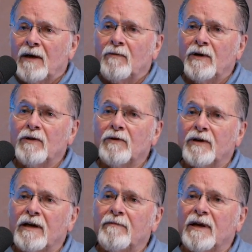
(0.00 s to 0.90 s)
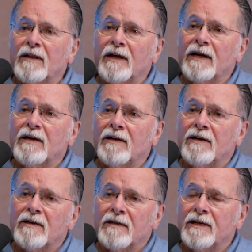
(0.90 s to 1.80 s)
when you look at men like
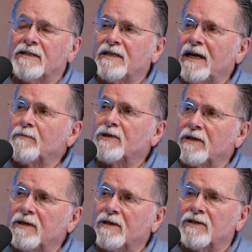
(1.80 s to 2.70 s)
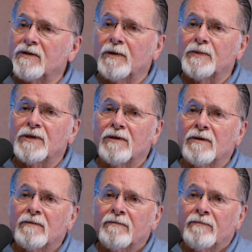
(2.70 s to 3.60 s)
uh, like Samson in
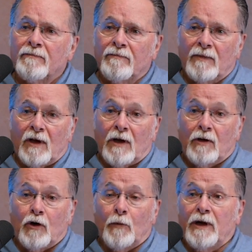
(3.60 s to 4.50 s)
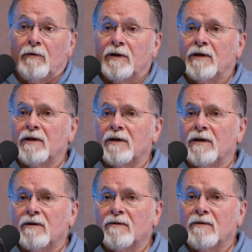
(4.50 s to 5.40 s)
Scripture, and nobody would
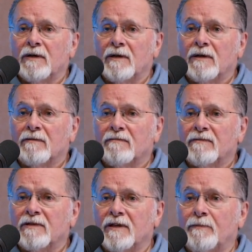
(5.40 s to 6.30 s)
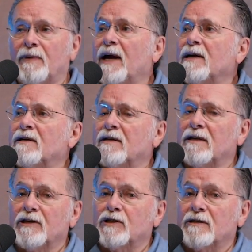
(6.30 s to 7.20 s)
uh, would uh, debate, at
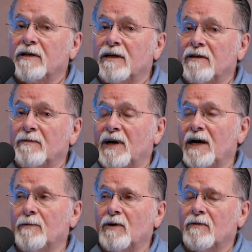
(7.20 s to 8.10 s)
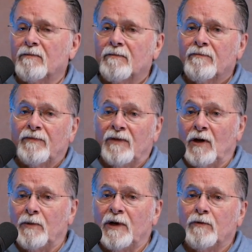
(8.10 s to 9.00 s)
least in the Bible,
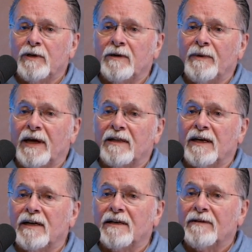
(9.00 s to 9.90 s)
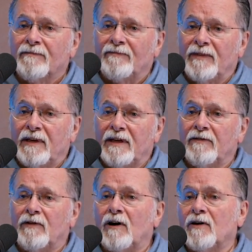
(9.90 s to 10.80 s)
nobody would debate that he
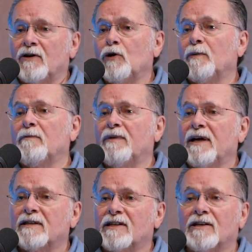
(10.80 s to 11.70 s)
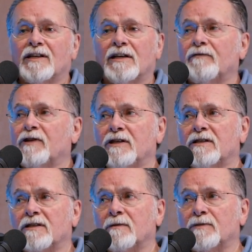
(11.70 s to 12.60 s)
of all human beings outside of
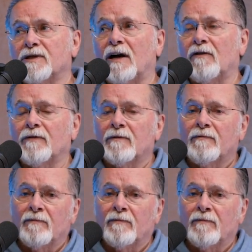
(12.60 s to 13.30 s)
Jesus himself